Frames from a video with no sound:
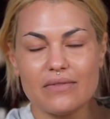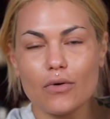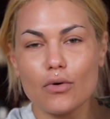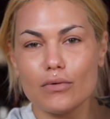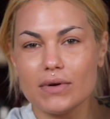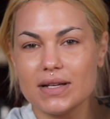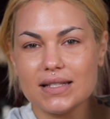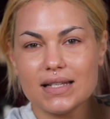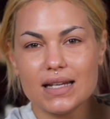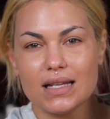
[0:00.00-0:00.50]
I've
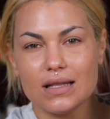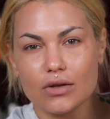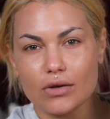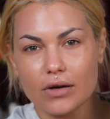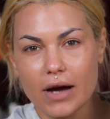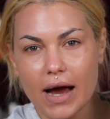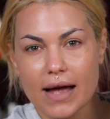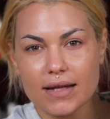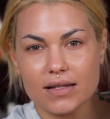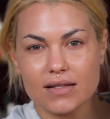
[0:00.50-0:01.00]
always seen
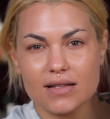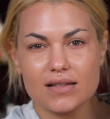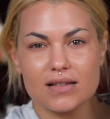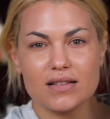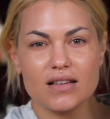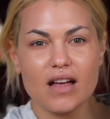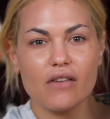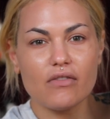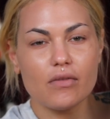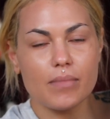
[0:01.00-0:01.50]
their ads and
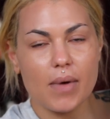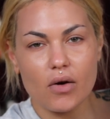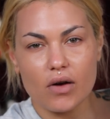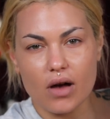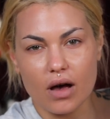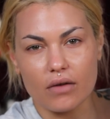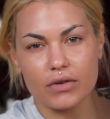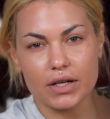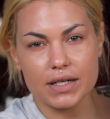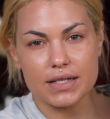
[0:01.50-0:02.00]
stuff about
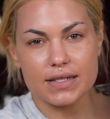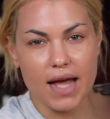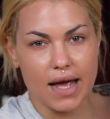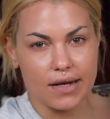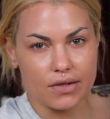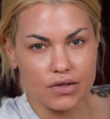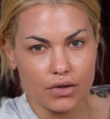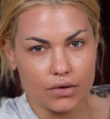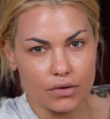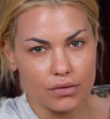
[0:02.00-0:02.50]
covering
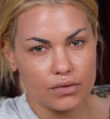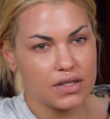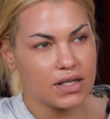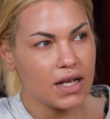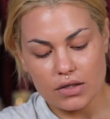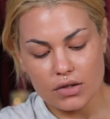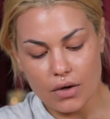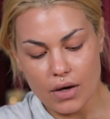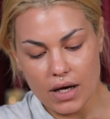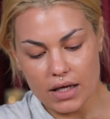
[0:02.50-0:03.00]
tattoos.
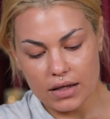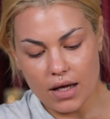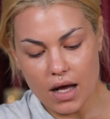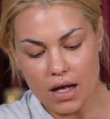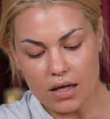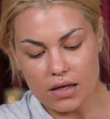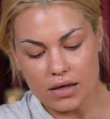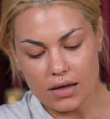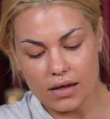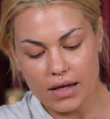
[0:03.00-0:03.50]
So I
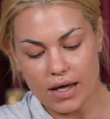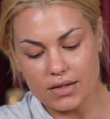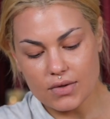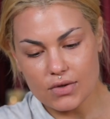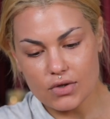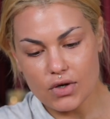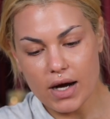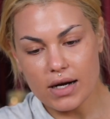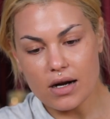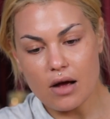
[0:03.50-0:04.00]
thought,
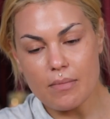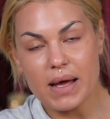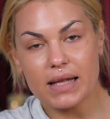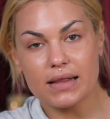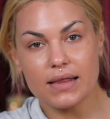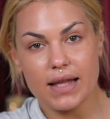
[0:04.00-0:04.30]
let's try it on my